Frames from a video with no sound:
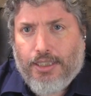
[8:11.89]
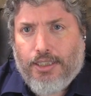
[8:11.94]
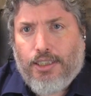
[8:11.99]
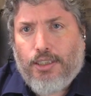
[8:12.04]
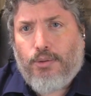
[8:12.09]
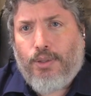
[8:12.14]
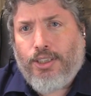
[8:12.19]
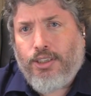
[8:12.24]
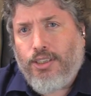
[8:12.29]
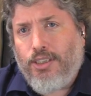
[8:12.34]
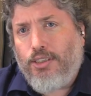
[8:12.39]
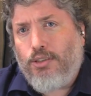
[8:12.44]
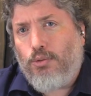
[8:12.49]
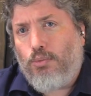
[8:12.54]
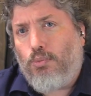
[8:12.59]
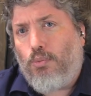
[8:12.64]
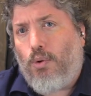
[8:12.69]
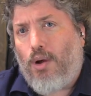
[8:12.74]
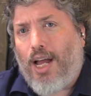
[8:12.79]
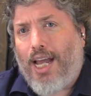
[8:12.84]
The question is,
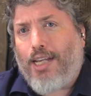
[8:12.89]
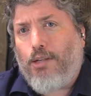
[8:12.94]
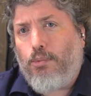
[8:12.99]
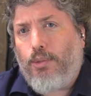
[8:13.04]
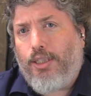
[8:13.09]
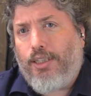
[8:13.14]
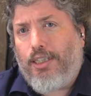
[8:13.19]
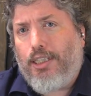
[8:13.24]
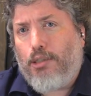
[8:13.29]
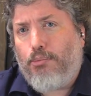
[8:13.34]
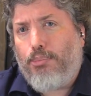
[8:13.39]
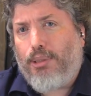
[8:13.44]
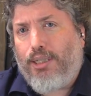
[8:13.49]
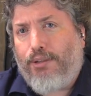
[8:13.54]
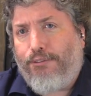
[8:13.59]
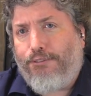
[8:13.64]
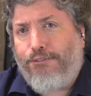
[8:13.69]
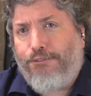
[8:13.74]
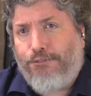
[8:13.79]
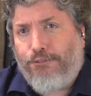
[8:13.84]
why would there be
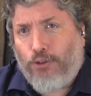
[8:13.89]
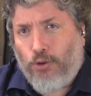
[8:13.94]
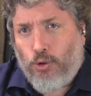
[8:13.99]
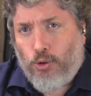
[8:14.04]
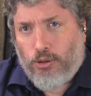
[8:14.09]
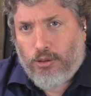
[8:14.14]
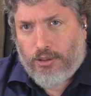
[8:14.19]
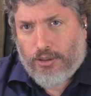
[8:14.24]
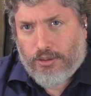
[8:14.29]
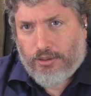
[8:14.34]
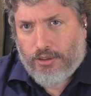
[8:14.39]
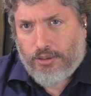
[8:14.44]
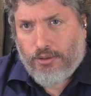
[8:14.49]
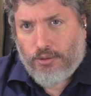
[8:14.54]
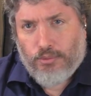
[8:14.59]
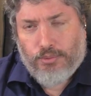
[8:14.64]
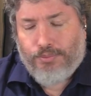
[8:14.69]
four?